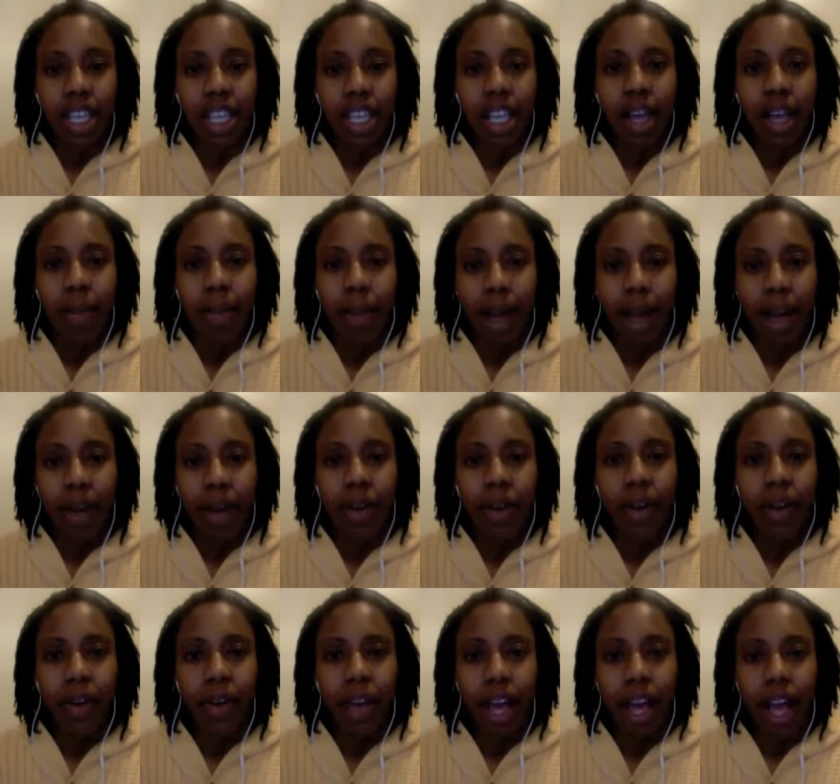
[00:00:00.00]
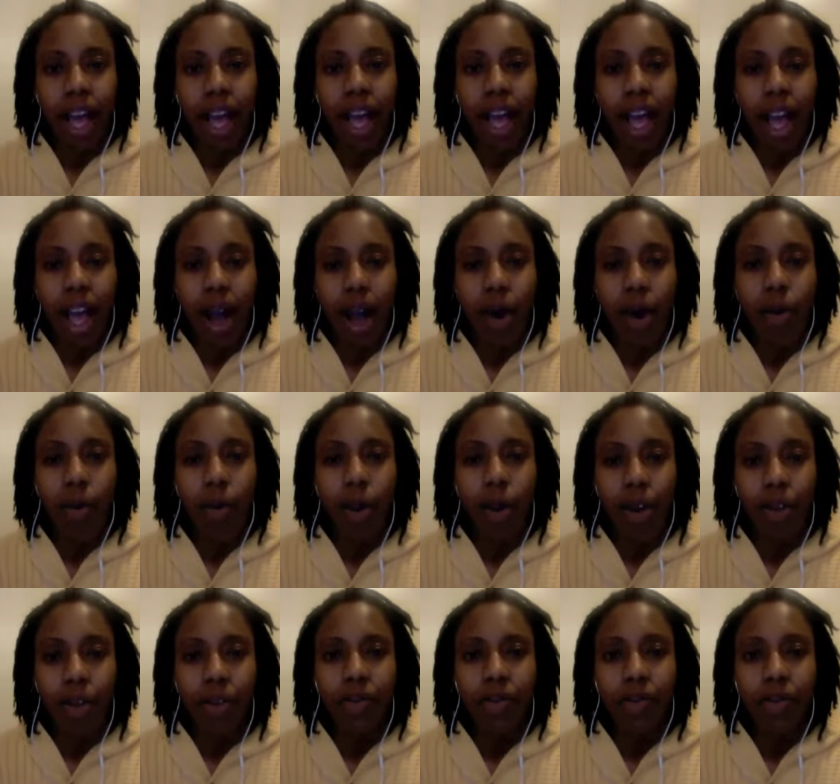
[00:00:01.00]
about how
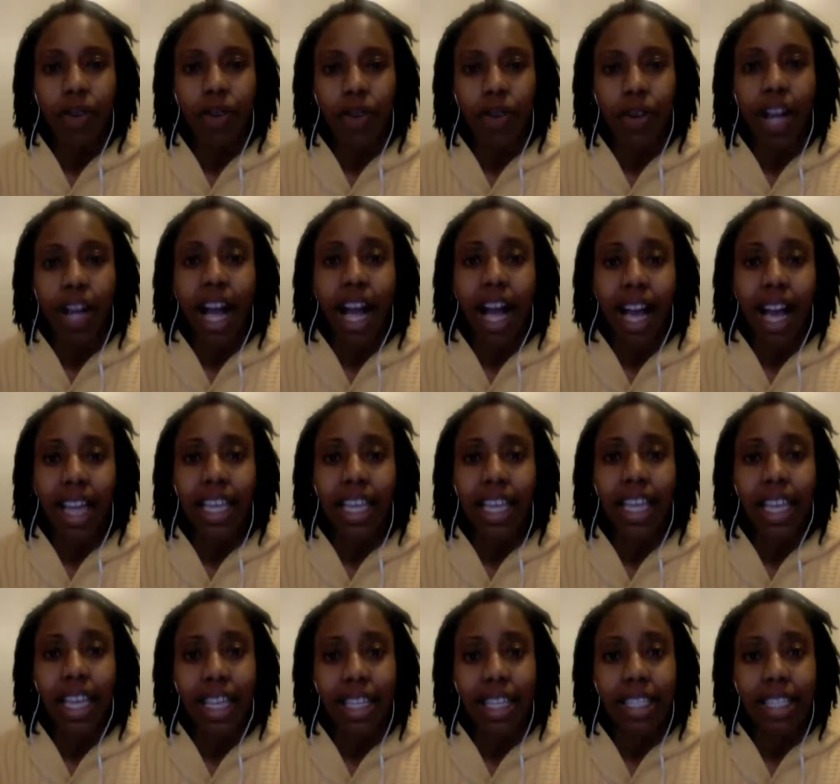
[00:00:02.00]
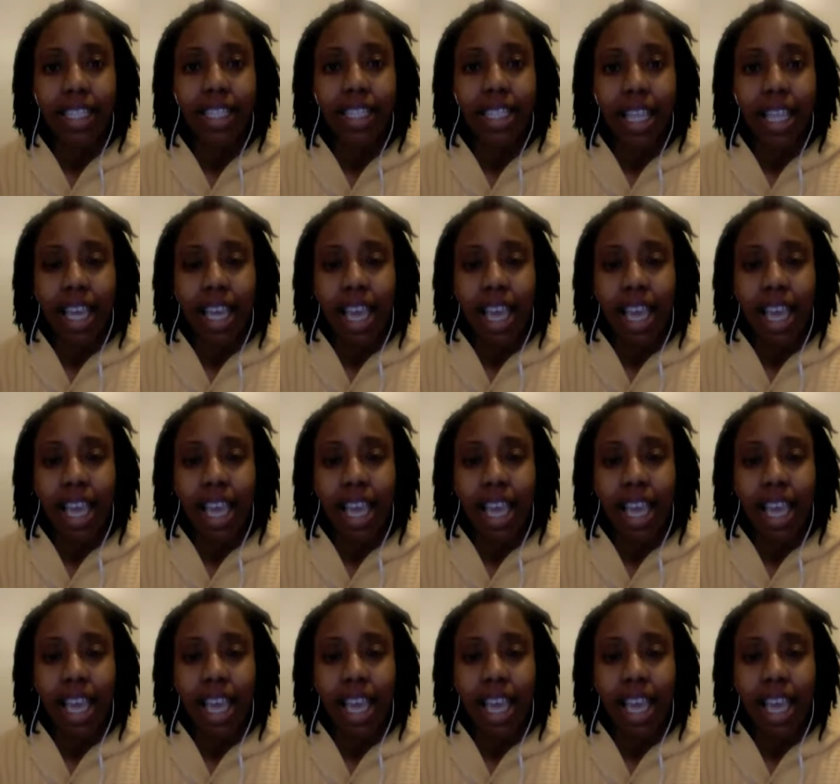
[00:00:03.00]
wonderful God is